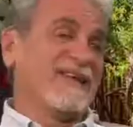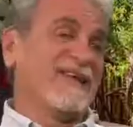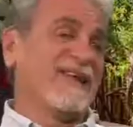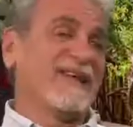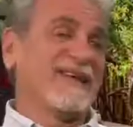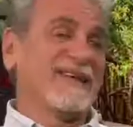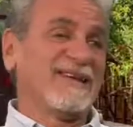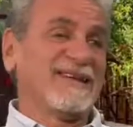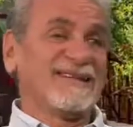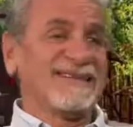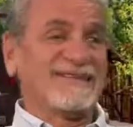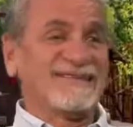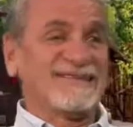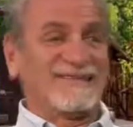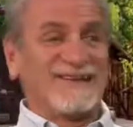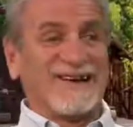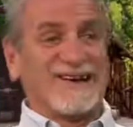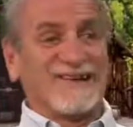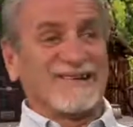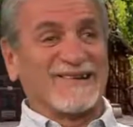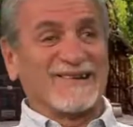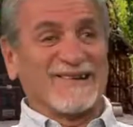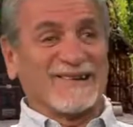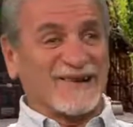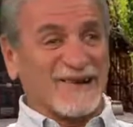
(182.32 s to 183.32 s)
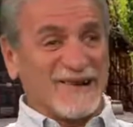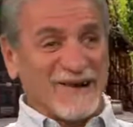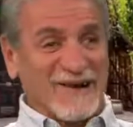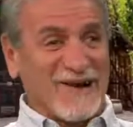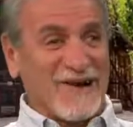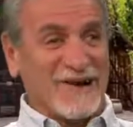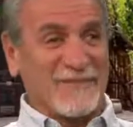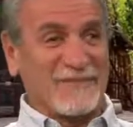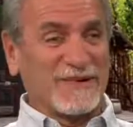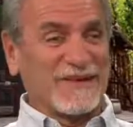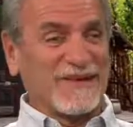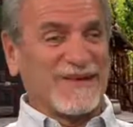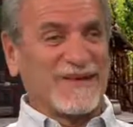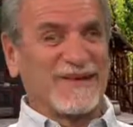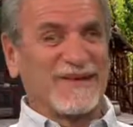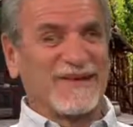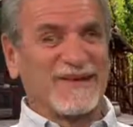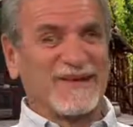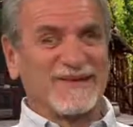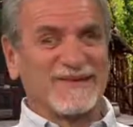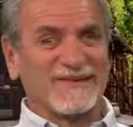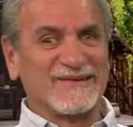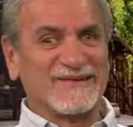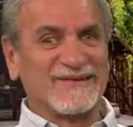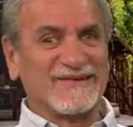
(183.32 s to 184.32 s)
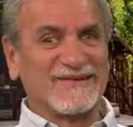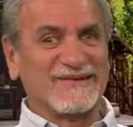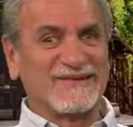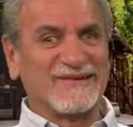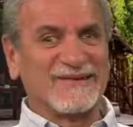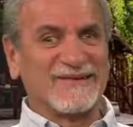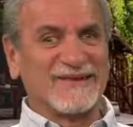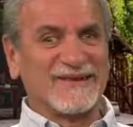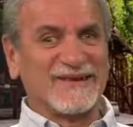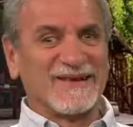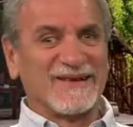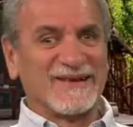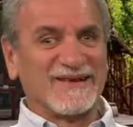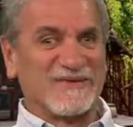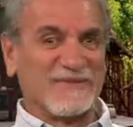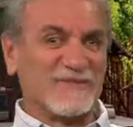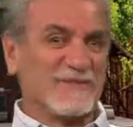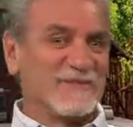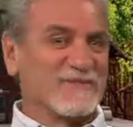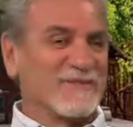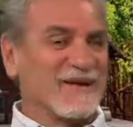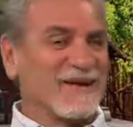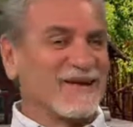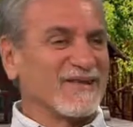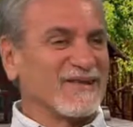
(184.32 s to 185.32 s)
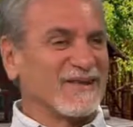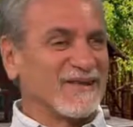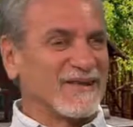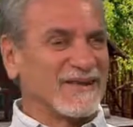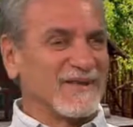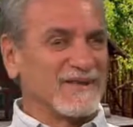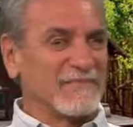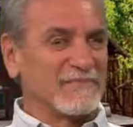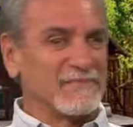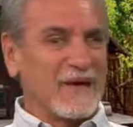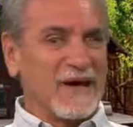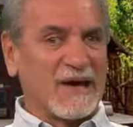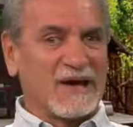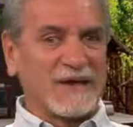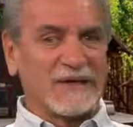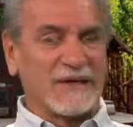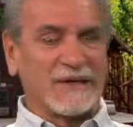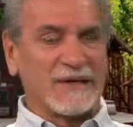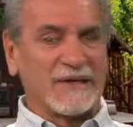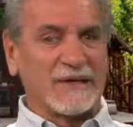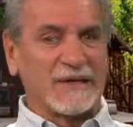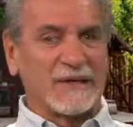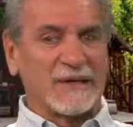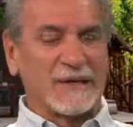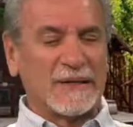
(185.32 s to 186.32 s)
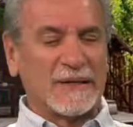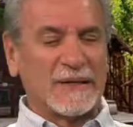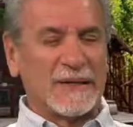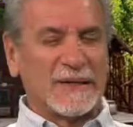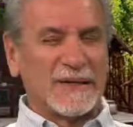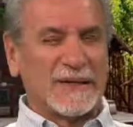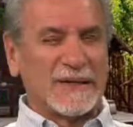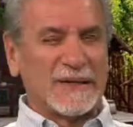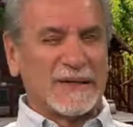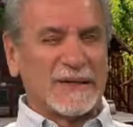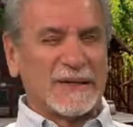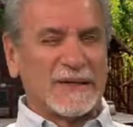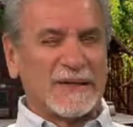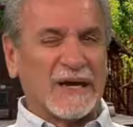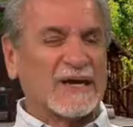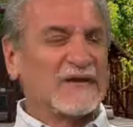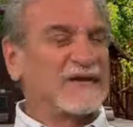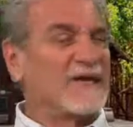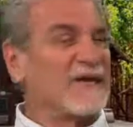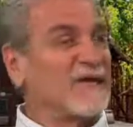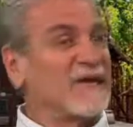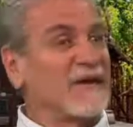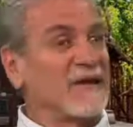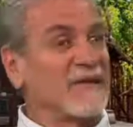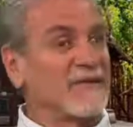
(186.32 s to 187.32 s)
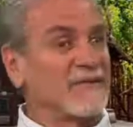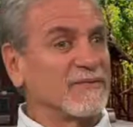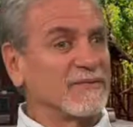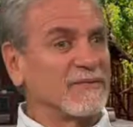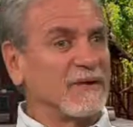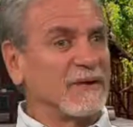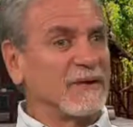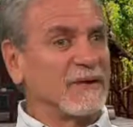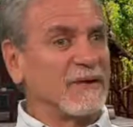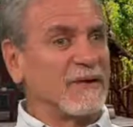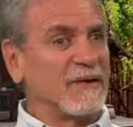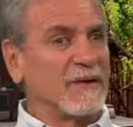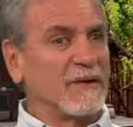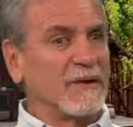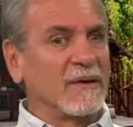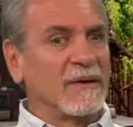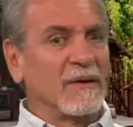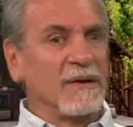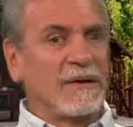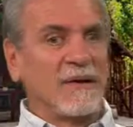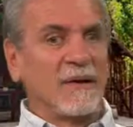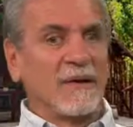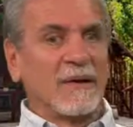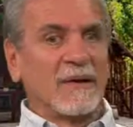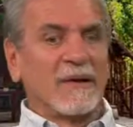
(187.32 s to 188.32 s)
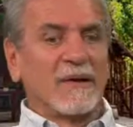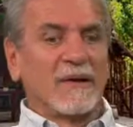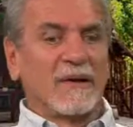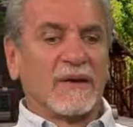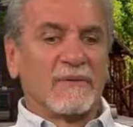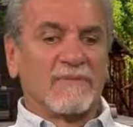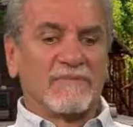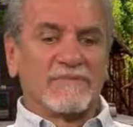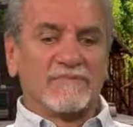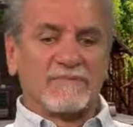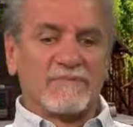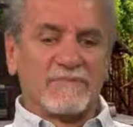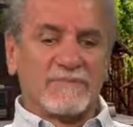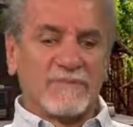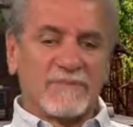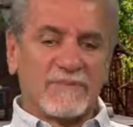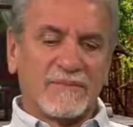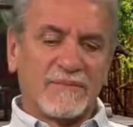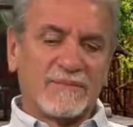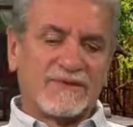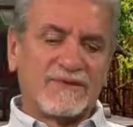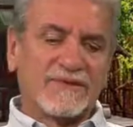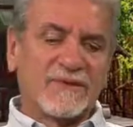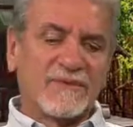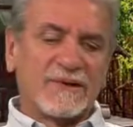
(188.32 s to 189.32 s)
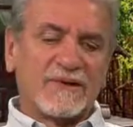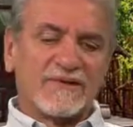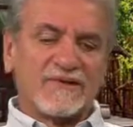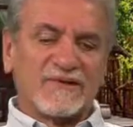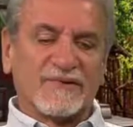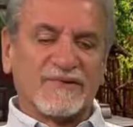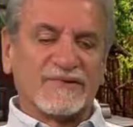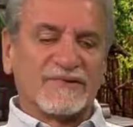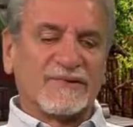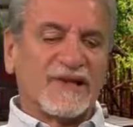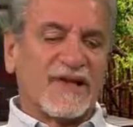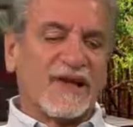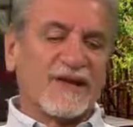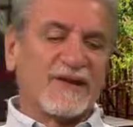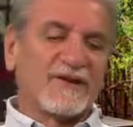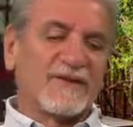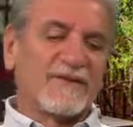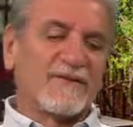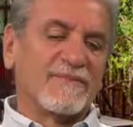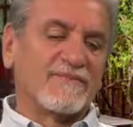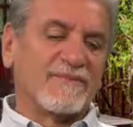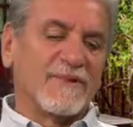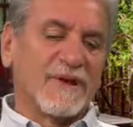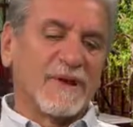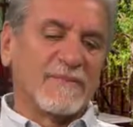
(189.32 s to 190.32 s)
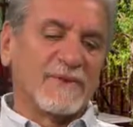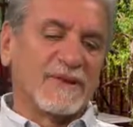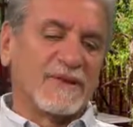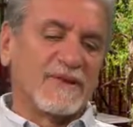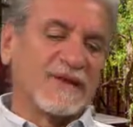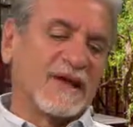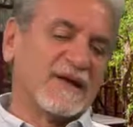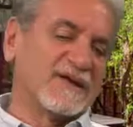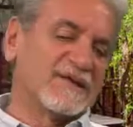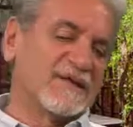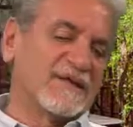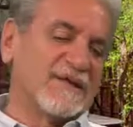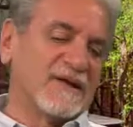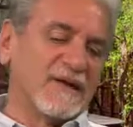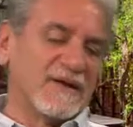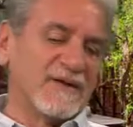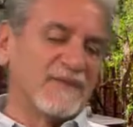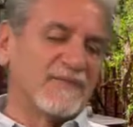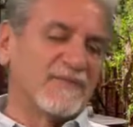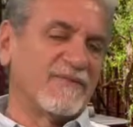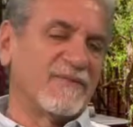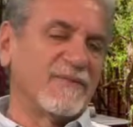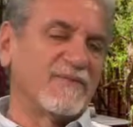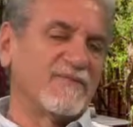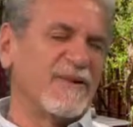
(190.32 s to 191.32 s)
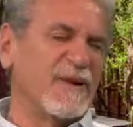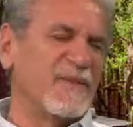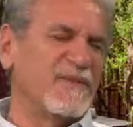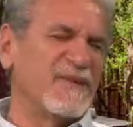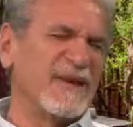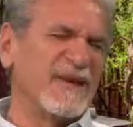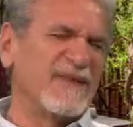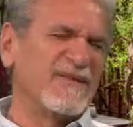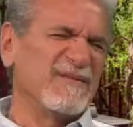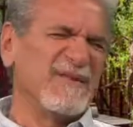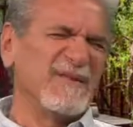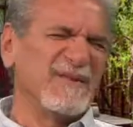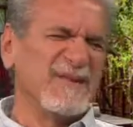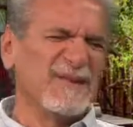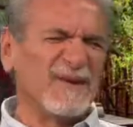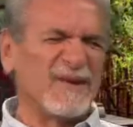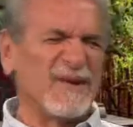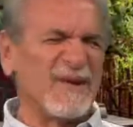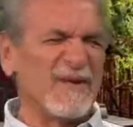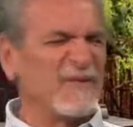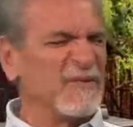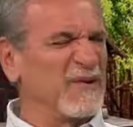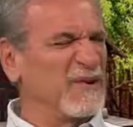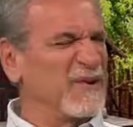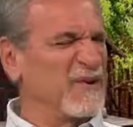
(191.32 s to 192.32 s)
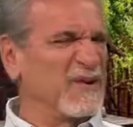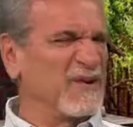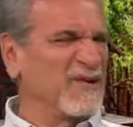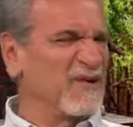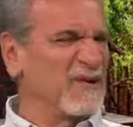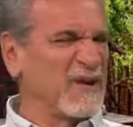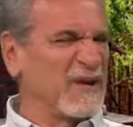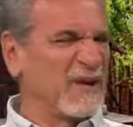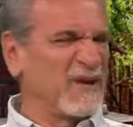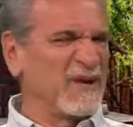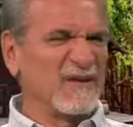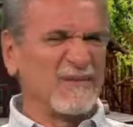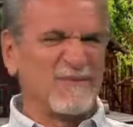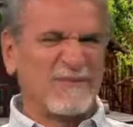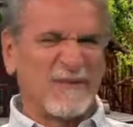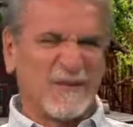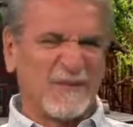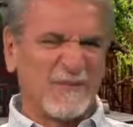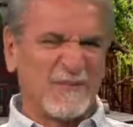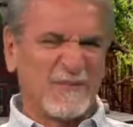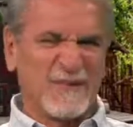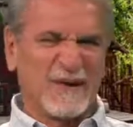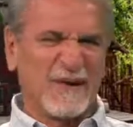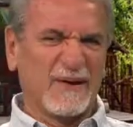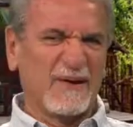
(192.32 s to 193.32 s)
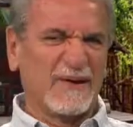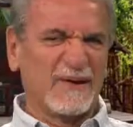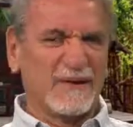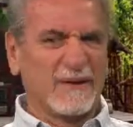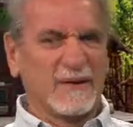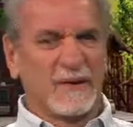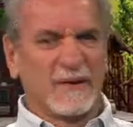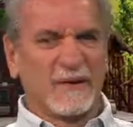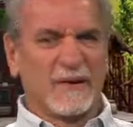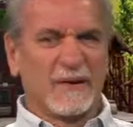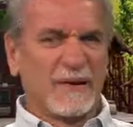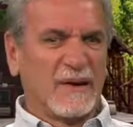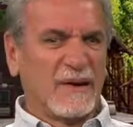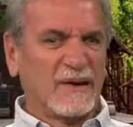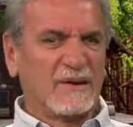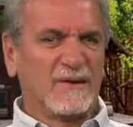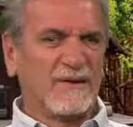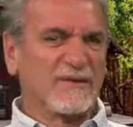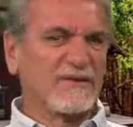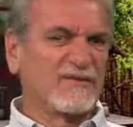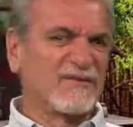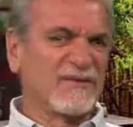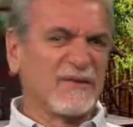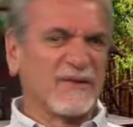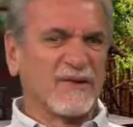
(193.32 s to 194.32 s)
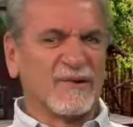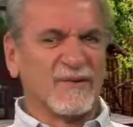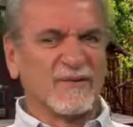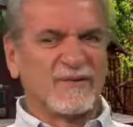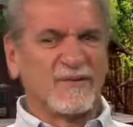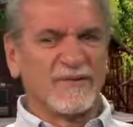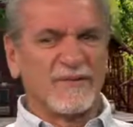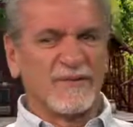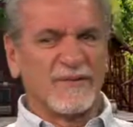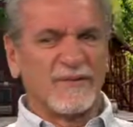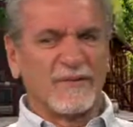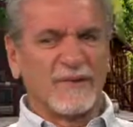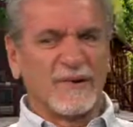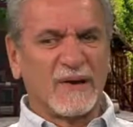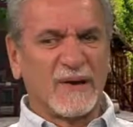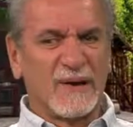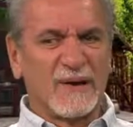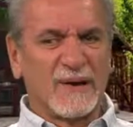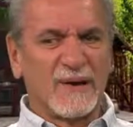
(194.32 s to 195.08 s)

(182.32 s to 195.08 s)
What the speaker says: getting started in comedy and just doing my thing back in 1993. So many shows later, probably in 1994, probably a little over a year later, my friend, I did a show for